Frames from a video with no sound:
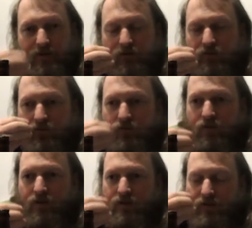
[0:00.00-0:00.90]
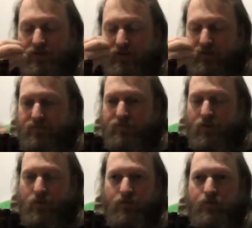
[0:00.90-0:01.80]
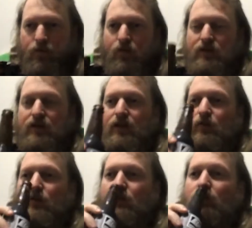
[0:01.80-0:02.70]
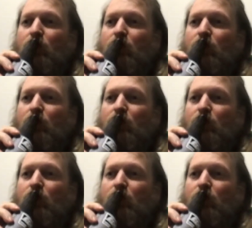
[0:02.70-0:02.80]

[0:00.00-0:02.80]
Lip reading: It's just beautiful, nice liquid.